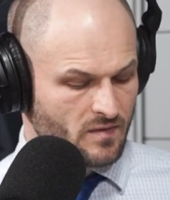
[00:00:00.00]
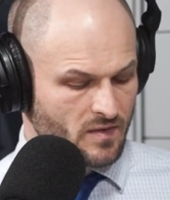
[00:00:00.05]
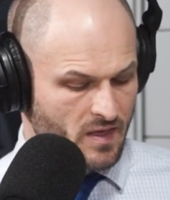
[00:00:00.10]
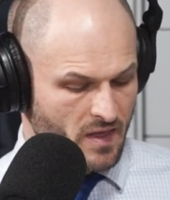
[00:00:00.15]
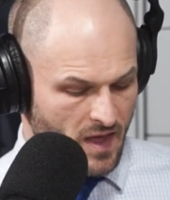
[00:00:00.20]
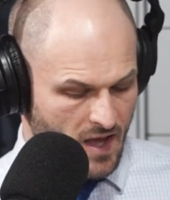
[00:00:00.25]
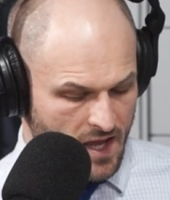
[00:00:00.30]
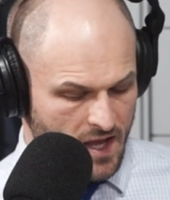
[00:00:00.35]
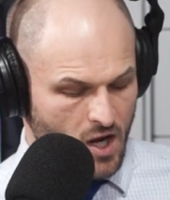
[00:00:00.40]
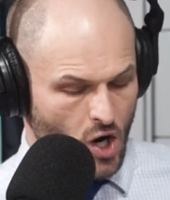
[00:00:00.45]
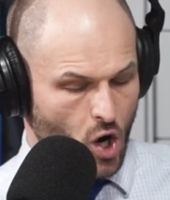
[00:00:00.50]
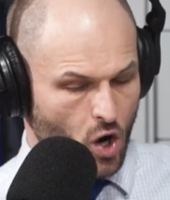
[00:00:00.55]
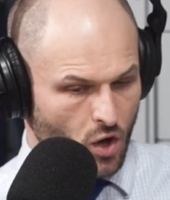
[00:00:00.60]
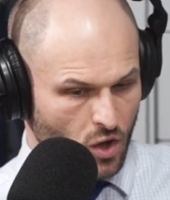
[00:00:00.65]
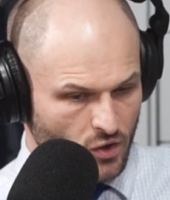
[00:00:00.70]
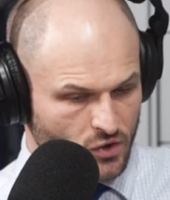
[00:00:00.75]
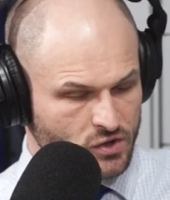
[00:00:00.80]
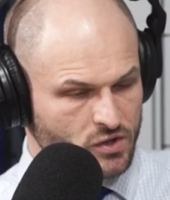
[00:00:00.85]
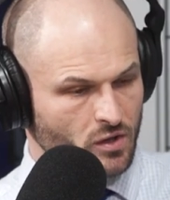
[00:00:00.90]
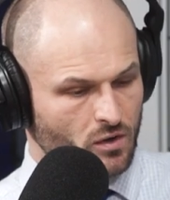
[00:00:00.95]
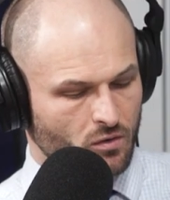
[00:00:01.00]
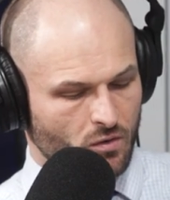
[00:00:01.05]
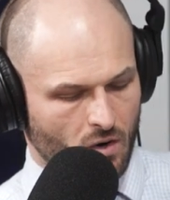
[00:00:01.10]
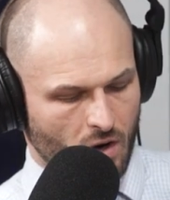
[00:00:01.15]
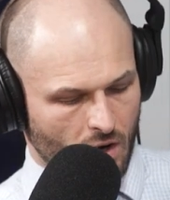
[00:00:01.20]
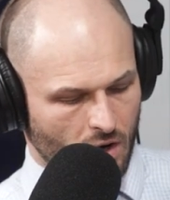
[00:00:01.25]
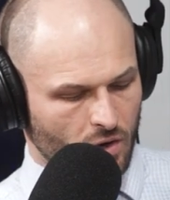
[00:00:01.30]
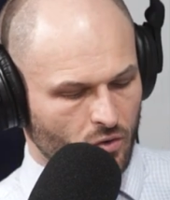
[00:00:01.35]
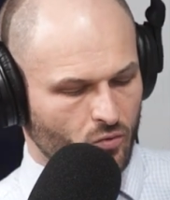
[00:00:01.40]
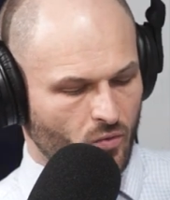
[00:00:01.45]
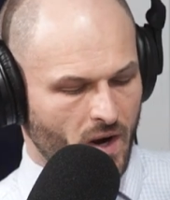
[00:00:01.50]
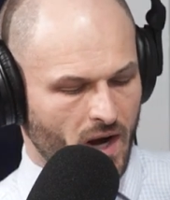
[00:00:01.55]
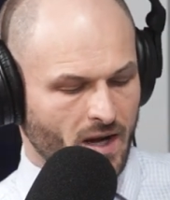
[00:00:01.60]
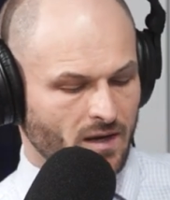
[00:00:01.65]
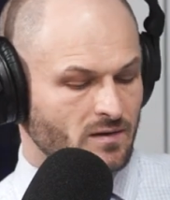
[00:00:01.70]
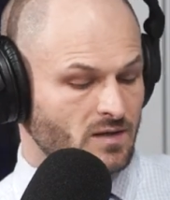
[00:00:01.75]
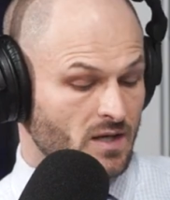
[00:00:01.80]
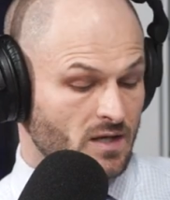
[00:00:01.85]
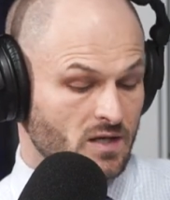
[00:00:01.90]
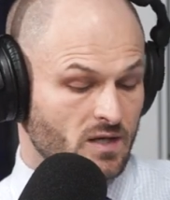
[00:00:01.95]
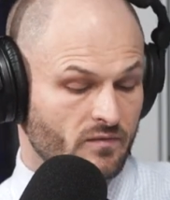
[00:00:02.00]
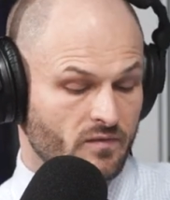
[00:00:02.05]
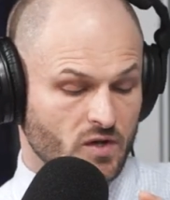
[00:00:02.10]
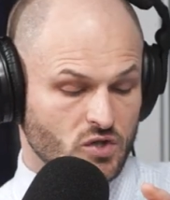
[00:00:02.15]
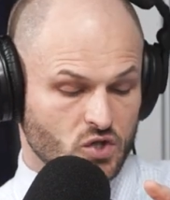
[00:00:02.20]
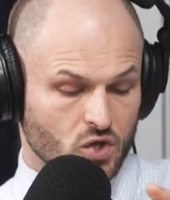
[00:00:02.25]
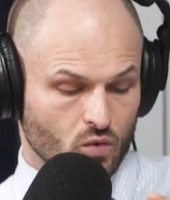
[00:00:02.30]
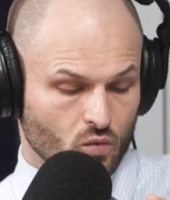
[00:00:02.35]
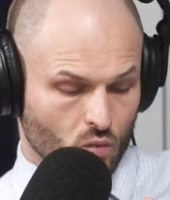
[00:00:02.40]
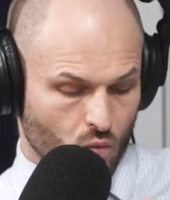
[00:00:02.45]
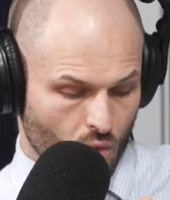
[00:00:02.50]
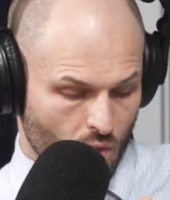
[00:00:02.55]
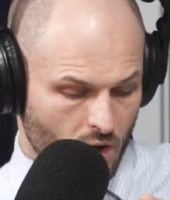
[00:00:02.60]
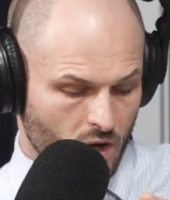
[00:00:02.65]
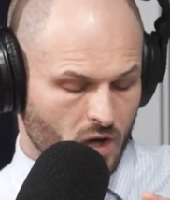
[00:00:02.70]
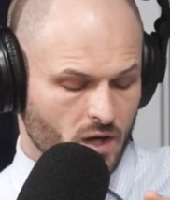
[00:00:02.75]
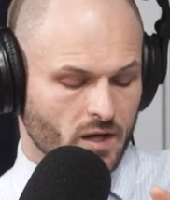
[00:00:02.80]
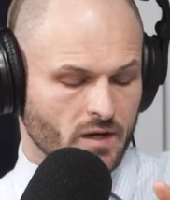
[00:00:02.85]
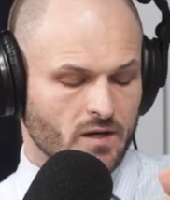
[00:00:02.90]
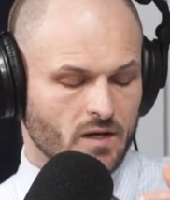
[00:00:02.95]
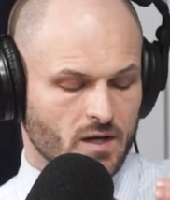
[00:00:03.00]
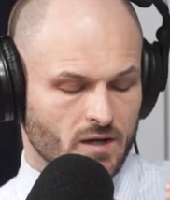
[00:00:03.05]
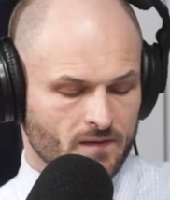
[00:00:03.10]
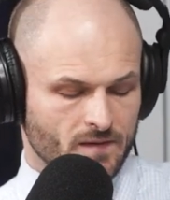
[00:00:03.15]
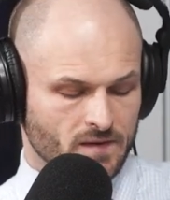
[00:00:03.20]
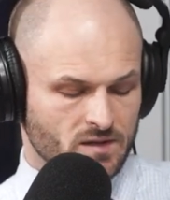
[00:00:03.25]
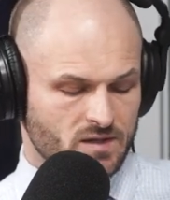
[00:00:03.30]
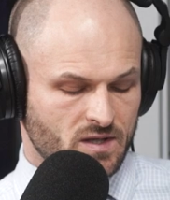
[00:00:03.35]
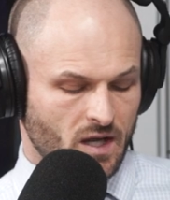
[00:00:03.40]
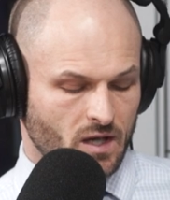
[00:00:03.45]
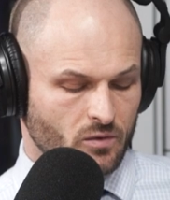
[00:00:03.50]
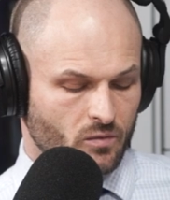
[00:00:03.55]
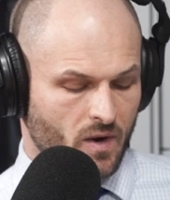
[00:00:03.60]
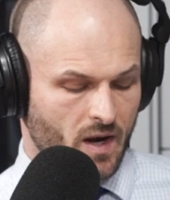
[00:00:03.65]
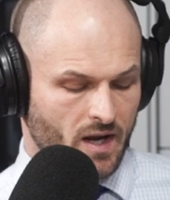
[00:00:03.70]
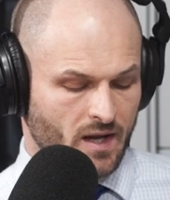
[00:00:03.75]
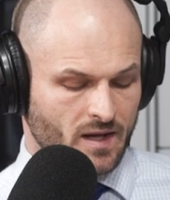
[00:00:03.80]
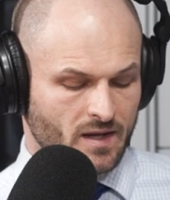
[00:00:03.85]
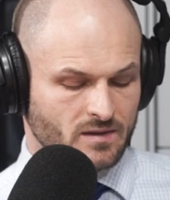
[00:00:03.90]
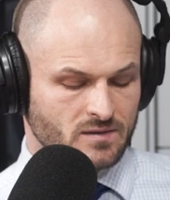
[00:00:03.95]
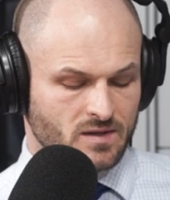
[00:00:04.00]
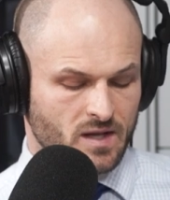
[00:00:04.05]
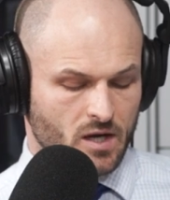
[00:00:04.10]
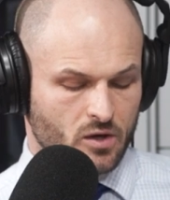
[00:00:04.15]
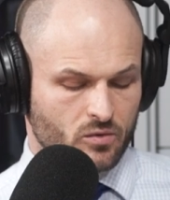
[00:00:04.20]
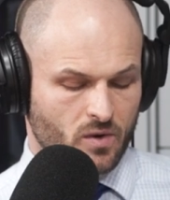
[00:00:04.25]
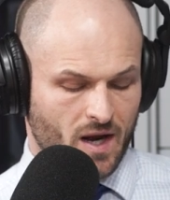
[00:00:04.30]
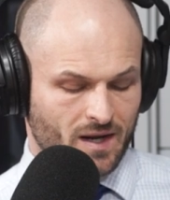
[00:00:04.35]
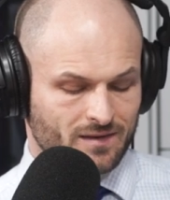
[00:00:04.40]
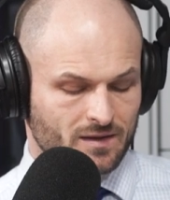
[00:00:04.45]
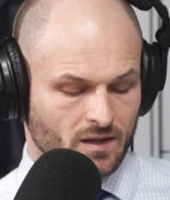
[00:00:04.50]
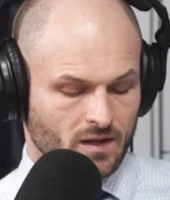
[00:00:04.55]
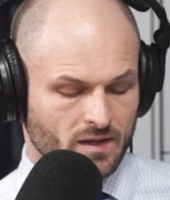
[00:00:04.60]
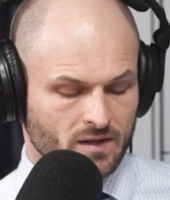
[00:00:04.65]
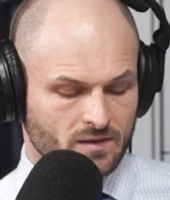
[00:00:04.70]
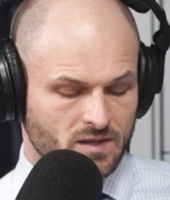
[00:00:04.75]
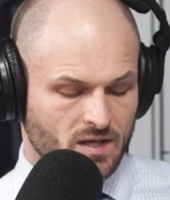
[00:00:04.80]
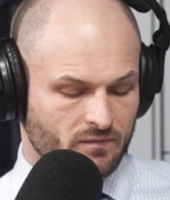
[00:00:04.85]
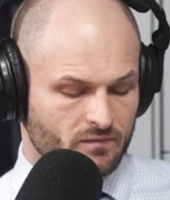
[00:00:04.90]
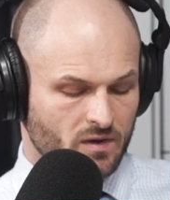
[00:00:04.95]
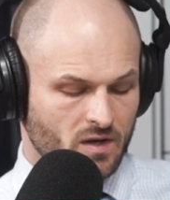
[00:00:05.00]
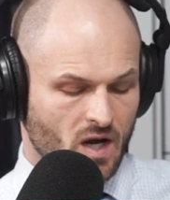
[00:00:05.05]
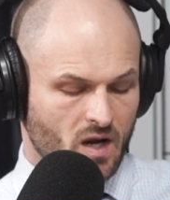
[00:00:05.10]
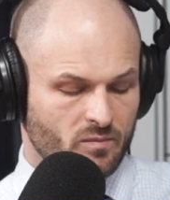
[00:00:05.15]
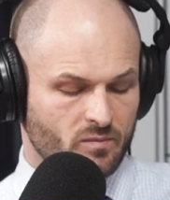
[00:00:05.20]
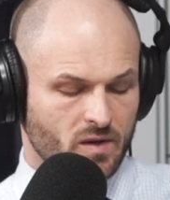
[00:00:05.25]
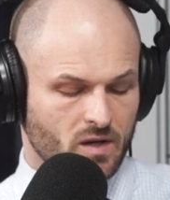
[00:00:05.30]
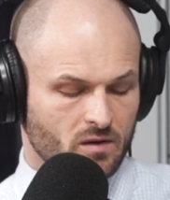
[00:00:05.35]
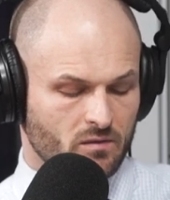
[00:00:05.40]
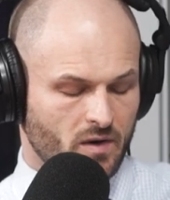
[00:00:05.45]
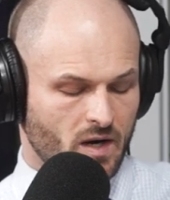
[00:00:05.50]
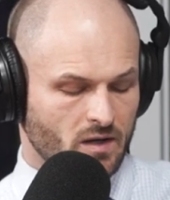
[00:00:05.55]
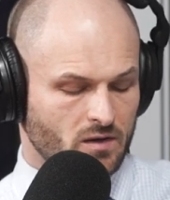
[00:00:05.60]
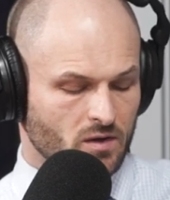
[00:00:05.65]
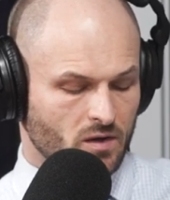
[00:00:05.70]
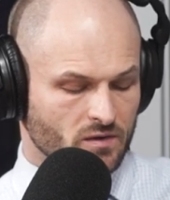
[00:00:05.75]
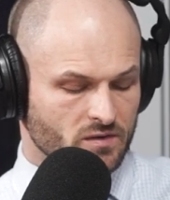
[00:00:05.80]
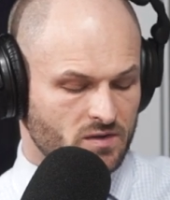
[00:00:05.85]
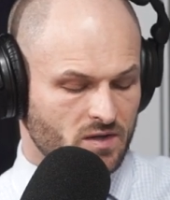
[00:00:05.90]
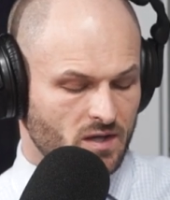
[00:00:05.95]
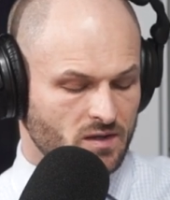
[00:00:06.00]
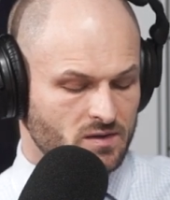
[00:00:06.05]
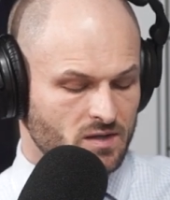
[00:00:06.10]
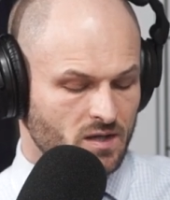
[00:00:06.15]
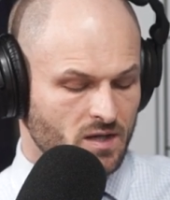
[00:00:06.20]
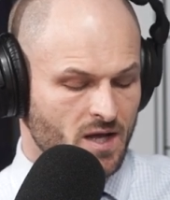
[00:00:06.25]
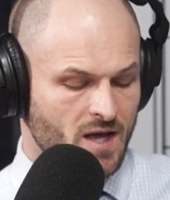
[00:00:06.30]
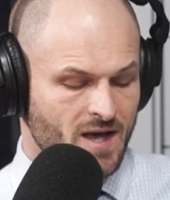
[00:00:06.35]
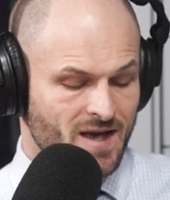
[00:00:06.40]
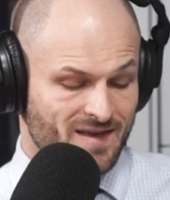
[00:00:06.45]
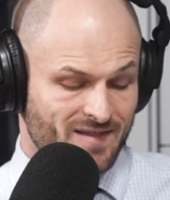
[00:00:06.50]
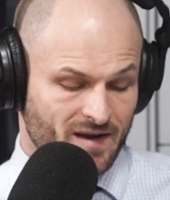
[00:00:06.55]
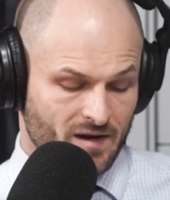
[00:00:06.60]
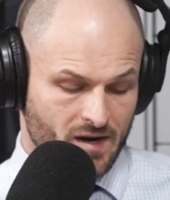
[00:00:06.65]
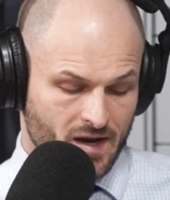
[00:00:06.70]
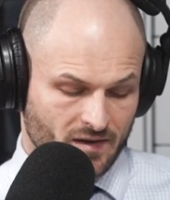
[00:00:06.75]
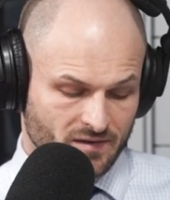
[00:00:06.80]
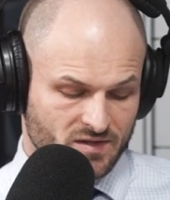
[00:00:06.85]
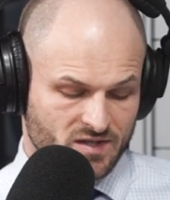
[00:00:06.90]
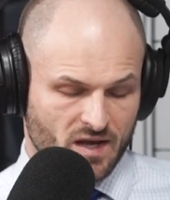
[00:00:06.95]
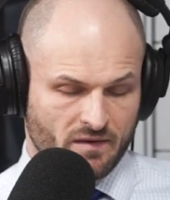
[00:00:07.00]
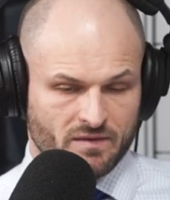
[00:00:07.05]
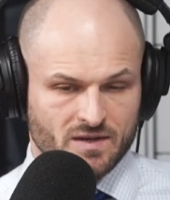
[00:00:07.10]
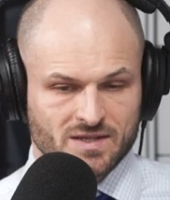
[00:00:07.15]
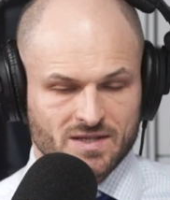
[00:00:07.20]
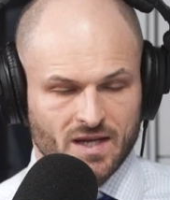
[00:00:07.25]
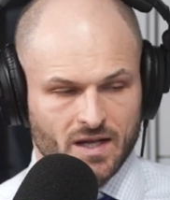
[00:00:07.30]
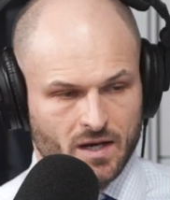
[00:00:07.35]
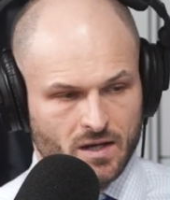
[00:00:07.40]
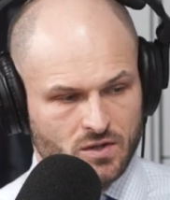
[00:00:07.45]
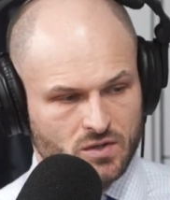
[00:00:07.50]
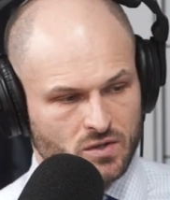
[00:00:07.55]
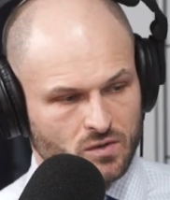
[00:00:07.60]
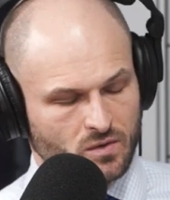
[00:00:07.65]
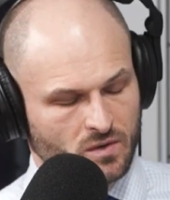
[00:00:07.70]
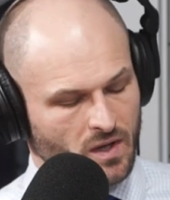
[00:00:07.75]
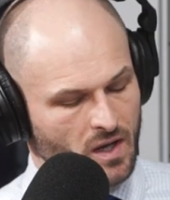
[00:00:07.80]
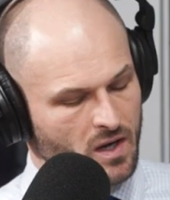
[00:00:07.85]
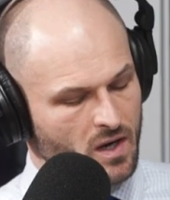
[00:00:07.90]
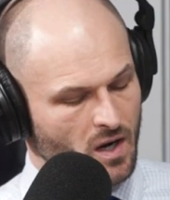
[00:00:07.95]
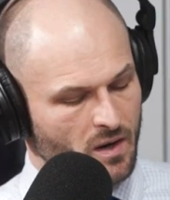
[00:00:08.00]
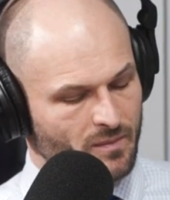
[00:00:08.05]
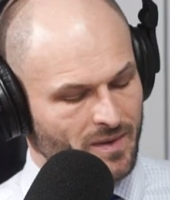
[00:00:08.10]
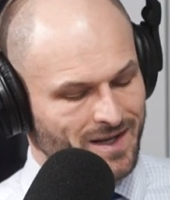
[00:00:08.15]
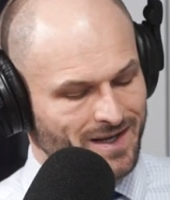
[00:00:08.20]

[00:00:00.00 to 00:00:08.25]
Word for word: They also are ranked in Division I in the state rankings. They cracked the list after not being ranked all season. They are now 17-2, and they come